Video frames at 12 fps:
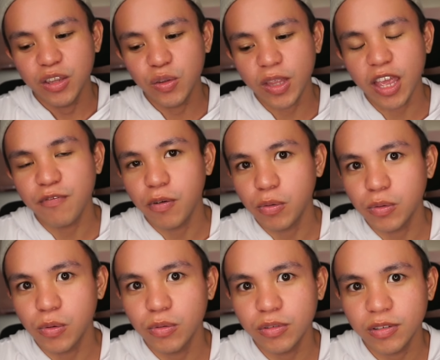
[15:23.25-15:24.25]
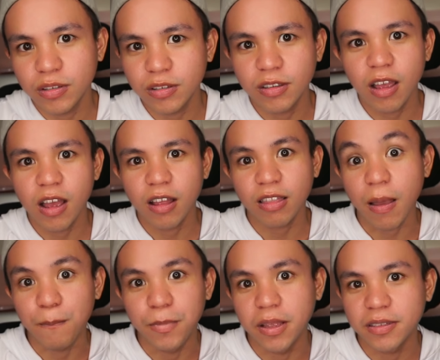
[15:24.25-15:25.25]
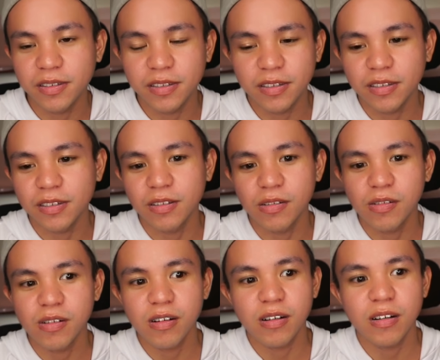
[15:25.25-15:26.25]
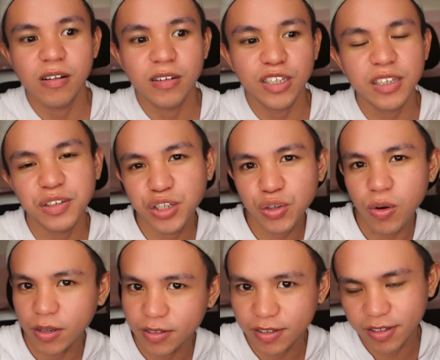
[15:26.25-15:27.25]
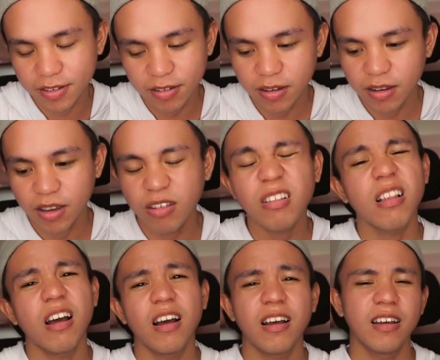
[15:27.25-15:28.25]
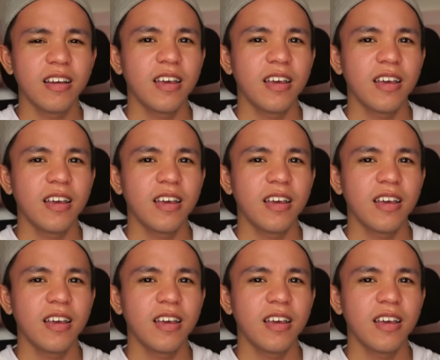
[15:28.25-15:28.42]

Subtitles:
To take photos na topless. Or just shorts. Yun lang.